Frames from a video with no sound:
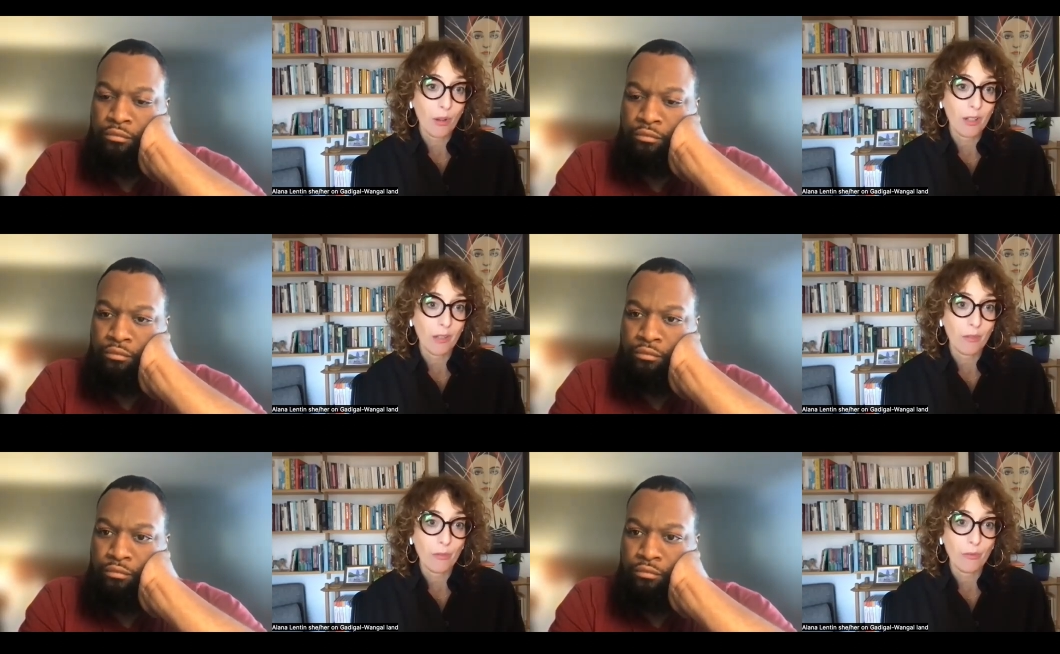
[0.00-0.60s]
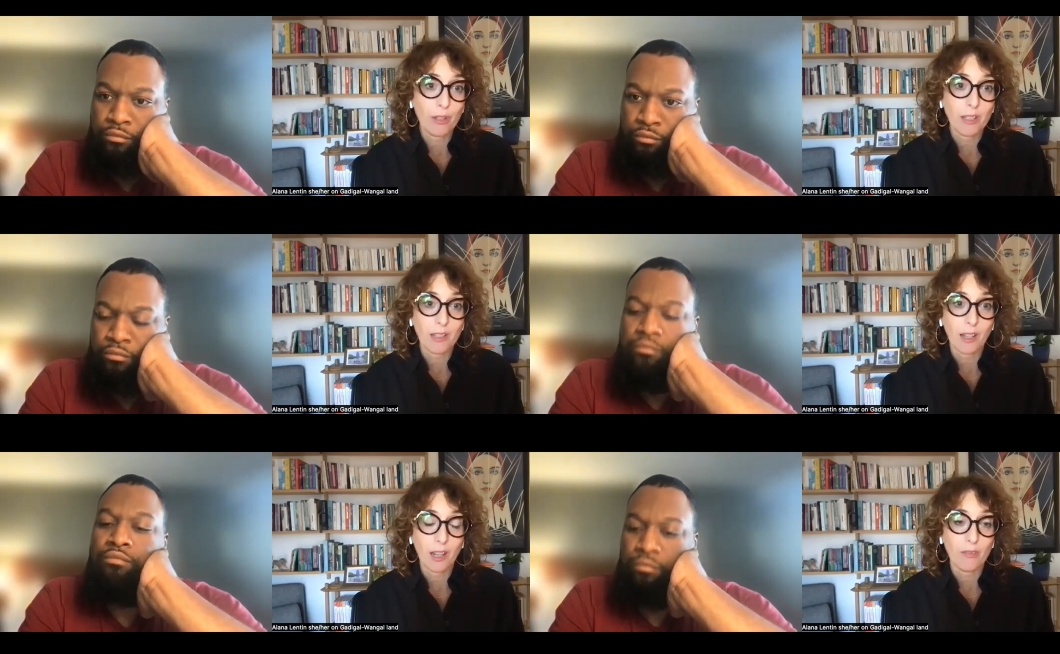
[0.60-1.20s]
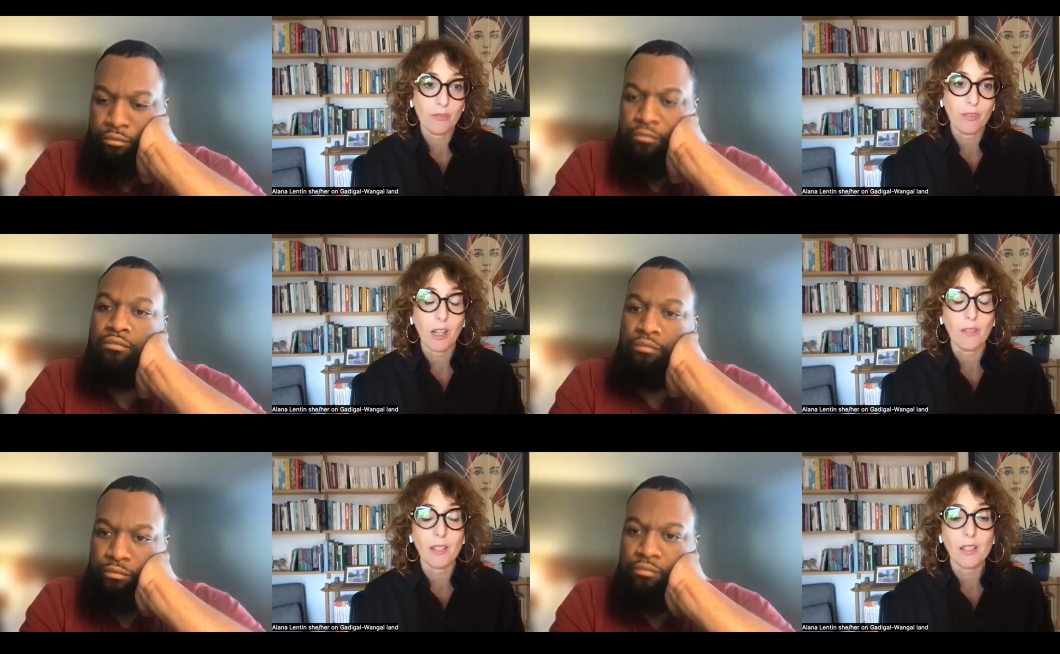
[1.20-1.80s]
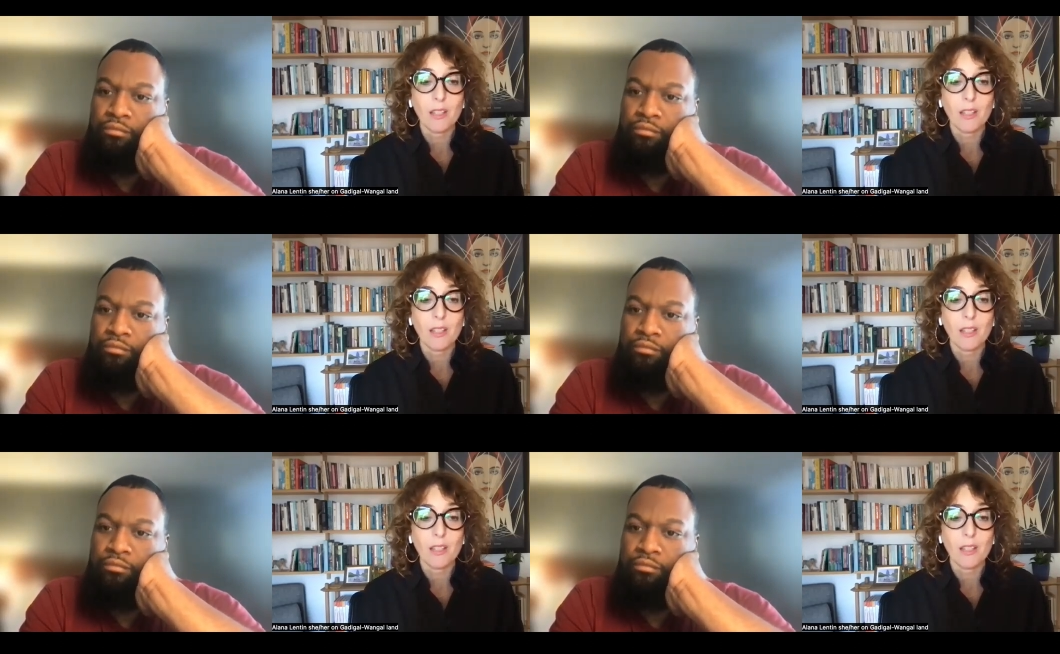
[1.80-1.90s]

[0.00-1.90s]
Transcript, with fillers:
Speaker 1: spoken in their own voices that I've that I've